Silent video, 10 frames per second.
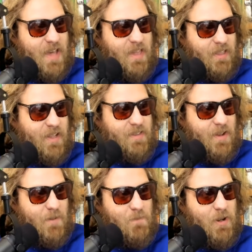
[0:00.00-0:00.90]
I think that's
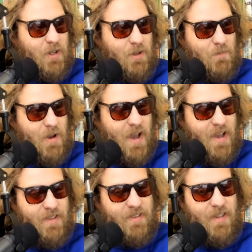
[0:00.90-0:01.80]
a pretty good
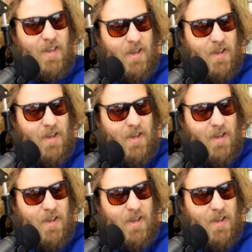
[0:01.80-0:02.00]
price.